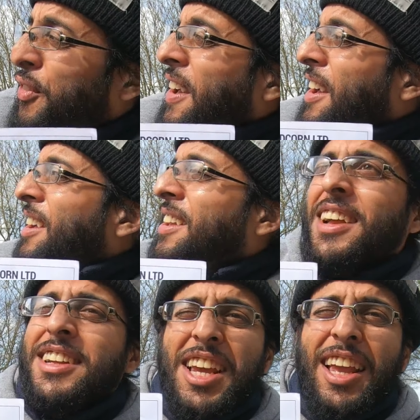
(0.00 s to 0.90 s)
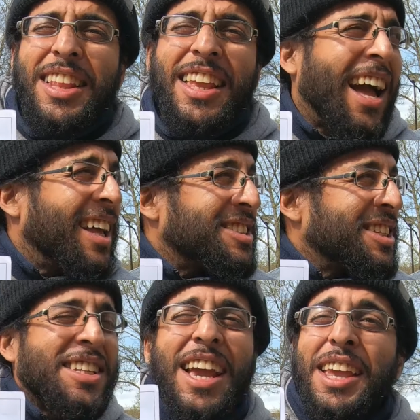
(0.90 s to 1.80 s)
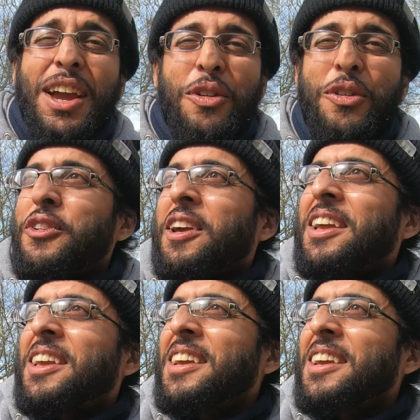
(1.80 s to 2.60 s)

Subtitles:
it and take the cats and take everything.